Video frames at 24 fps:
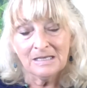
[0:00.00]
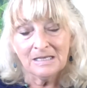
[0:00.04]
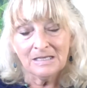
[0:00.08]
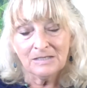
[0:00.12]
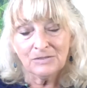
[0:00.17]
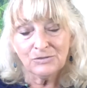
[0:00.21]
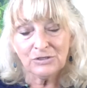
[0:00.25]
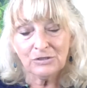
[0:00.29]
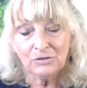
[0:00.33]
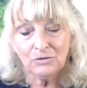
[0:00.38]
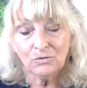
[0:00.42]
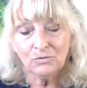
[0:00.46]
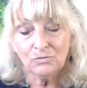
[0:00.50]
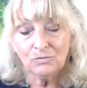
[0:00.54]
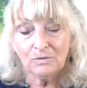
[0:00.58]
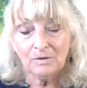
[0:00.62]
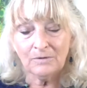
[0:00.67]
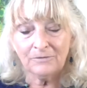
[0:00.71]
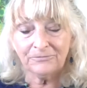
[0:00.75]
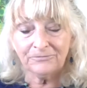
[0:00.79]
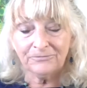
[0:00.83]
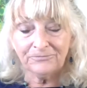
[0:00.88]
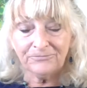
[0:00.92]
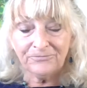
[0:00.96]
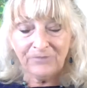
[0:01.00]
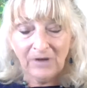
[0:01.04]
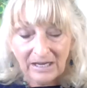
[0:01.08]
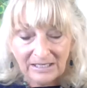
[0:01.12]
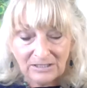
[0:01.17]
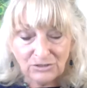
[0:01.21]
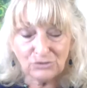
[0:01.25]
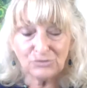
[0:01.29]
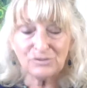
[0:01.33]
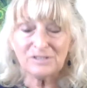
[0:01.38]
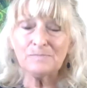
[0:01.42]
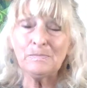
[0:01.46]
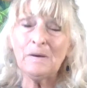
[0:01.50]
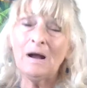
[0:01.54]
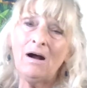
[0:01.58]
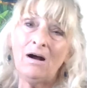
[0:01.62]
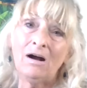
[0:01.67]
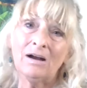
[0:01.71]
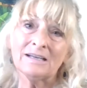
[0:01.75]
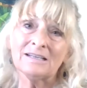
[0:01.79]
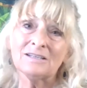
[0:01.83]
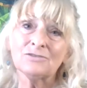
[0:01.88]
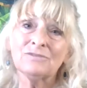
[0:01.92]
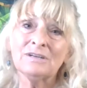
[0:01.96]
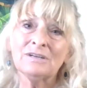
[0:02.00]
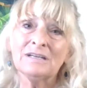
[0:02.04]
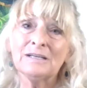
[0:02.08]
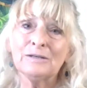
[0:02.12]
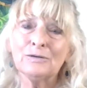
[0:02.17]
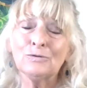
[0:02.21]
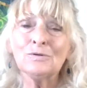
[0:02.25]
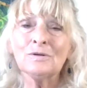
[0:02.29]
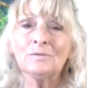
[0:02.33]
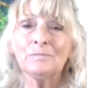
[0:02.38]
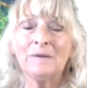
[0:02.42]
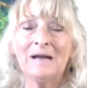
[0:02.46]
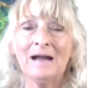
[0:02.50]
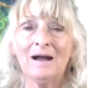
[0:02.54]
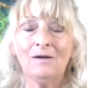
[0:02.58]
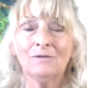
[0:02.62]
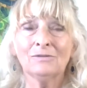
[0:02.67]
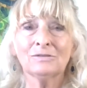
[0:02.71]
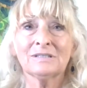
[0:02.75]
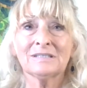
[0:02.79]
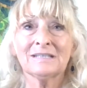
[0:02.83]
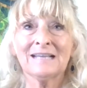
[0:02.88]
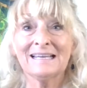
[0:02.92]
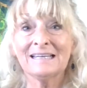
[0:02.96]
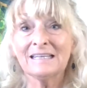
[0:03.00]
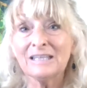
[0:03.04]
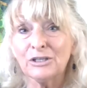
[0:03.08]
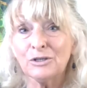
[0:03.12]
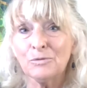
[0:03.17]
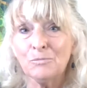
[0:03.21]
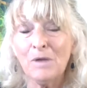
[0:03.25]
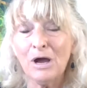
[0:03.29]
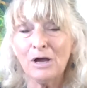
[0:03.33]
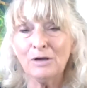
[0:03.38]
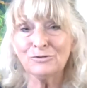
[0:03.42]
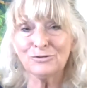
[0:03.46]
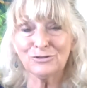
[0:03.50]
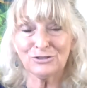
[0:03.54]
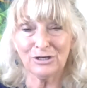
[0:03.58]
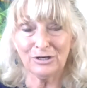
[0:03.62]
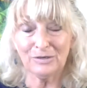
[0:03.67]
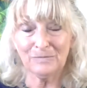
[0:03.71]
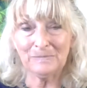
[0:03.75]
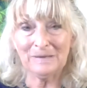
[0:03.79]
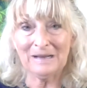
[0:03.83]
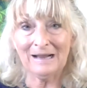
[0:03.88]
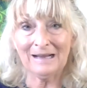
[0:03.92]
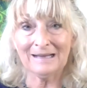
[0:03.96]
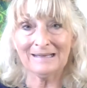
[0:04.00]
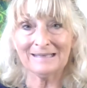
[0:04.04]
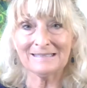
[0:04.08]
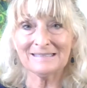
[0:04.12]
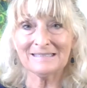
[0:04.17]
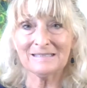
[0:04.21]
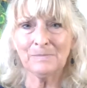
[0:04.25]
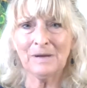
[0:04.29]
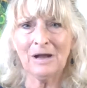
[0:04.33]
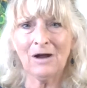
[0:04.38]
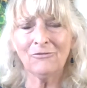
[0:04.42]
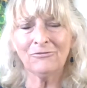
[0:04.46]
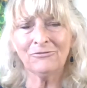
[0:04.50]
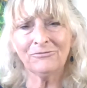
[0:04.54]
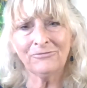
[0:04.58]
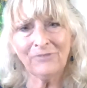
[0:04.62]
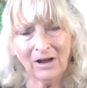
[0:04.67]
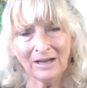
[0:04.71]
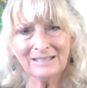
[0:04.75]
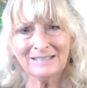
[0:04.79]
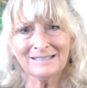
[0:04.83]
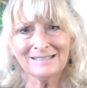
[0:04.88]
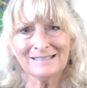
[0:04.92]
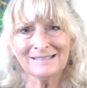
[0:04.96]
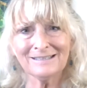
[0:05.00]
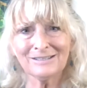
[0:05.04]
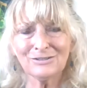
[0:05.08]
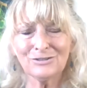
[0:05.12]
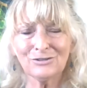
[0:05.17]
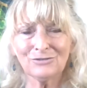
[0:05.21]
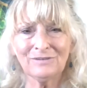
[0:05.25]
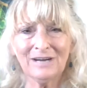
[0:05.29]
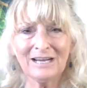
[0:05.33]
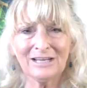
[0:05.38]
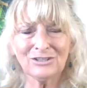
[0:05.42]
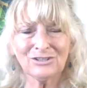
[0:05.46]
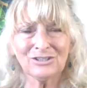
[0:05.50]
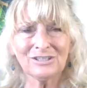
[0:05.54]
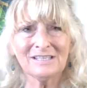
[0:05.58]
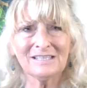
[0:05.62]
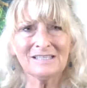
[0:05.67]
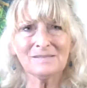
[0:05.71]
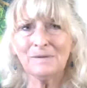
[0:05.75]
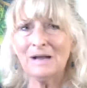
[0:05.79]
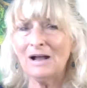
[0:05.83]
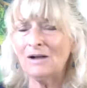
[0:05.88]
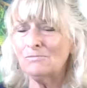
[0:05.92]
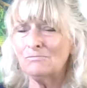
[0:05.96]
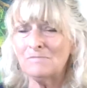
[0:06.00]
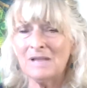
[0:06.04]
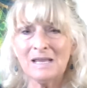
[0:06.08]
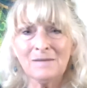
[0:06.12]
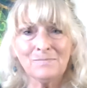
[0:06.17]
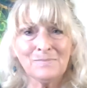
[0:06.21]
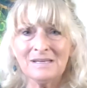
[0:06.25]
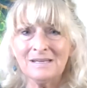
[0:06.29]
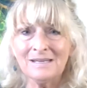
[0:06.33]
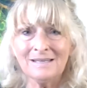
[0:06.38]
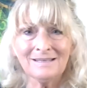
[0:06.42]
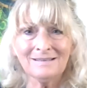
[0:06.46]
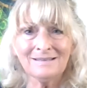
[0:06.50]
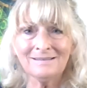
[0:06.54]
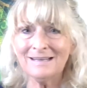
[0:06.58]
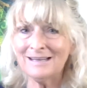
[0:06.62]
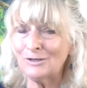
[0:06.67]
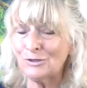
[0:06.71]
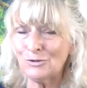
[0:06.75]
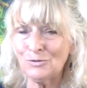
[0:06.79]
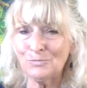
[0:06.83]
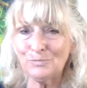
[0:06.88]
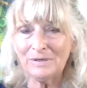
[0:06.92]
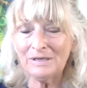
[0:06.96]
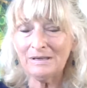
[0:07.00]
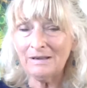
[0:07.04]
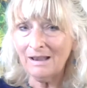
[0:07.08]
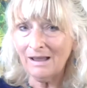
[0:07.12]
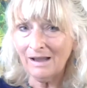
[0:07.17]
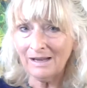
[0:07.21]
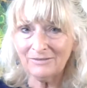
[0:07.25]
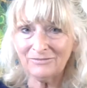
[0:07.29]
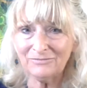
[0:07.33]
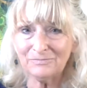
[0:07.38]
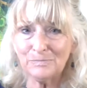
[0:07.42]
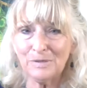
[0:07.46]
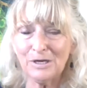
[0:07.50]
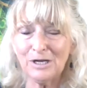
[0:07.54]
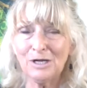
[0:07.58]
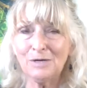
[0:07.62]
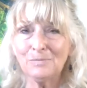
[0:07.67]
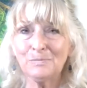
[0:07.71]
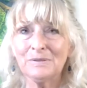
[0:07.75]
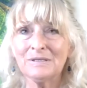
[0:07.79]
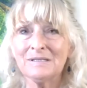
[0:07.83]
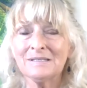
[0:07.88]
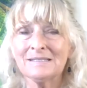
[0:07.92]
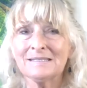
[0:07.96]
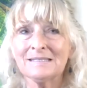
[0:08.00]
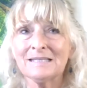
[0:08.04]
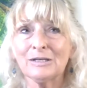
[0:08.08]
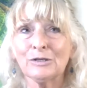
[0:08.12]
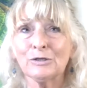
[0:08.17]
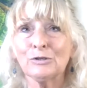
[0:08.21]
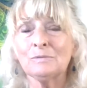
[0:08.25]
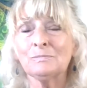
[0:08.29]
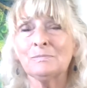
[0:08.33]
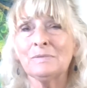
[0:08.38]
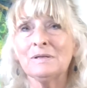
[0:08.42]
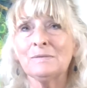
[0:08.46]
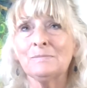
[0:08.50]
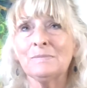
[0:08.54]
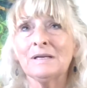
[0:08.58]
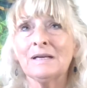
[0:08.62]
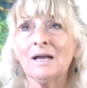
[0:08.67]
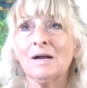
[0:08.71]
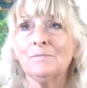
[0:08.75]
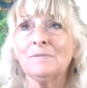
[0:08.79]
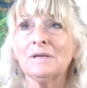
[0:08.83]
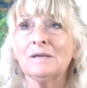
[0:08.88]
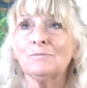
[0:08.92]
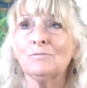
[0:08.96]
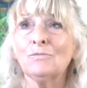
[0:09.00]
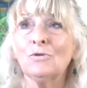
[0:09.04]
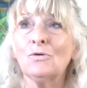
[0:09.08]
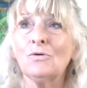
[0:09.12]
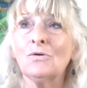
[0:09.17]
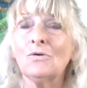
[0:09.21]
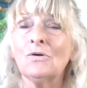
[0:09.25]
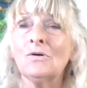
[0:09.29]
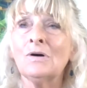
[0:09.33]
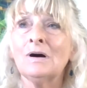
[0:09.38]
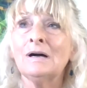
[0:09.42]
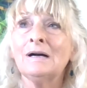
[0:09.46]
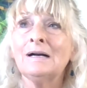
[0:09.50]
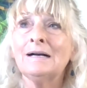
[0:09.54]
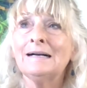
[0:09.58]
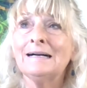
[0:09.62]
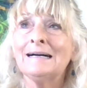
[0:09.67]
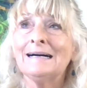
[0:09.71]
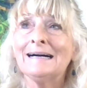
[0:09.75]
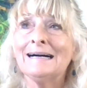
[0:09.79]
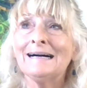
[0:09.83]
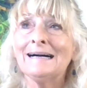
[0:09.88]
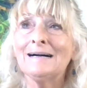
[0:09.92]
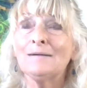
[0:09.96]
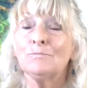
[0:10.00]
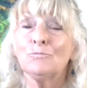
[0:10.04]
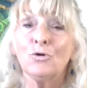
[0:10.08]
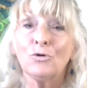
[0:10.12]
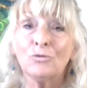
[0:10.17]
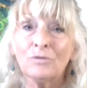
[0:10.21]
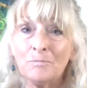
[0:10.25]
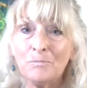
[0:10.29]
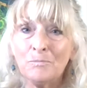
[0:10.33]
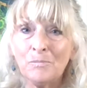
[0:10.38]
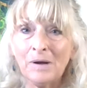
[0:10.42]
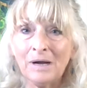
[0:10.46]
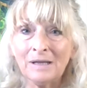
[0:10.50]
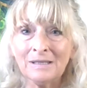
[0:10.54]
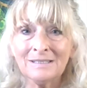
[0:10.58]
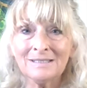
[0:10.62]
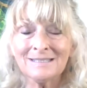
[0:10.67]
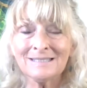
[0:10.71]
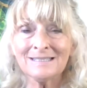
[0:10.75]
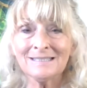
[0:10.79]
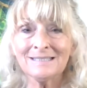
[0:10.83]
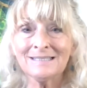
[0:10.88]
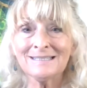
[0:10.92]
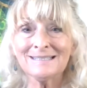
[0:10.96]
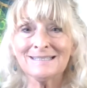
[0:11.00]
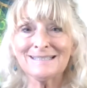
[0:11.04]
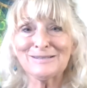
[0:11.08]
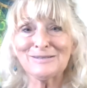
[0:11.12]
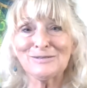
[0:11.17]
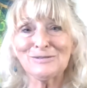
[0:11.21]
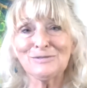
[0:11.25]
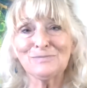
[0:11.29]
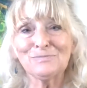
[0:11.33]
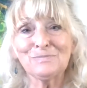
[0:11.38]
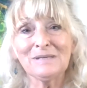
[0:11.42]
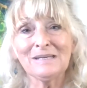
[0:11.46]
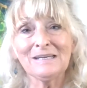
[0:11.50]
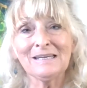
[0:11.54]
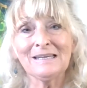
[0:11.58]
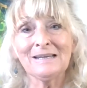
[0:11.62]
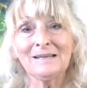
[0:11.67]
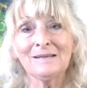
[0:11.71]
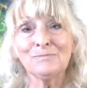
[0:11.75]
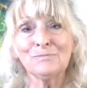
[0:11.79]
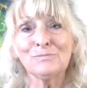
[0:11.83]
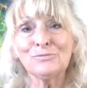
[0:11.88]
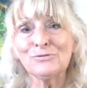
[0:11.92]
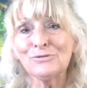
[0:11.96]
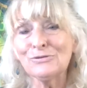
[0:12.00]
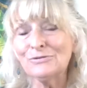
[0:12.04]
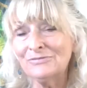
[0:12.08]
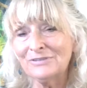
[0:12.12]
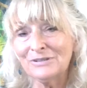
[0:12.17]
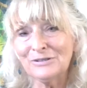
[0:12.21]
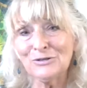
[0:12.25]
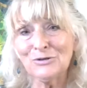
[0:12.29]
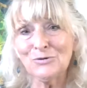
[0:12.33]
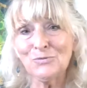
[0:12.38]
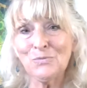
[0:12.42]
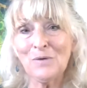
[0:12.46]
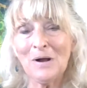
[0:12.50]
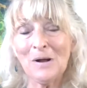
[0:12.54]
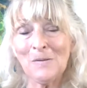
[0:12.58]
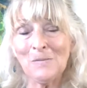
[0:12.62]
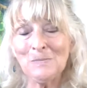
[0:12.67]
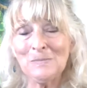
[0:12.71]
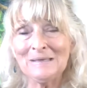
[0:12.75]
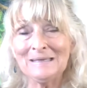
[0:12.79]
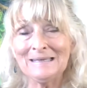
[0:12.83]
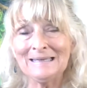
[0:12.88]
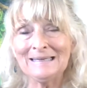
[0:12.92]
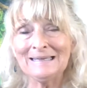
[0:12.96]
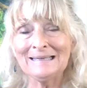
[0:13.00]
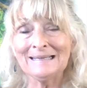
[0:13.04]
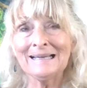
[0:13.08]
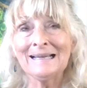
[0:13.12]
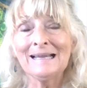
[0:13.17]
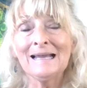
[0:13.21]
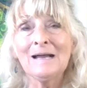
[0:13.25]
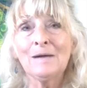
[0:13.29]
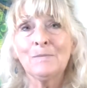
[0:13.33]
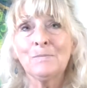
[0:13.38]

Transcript: So Find Your Spark is really all about getting your mojo back. It's about finding the direction. It's about, maybe it could be life purpose. It could be becoming more abundant. It could be improving your well-being.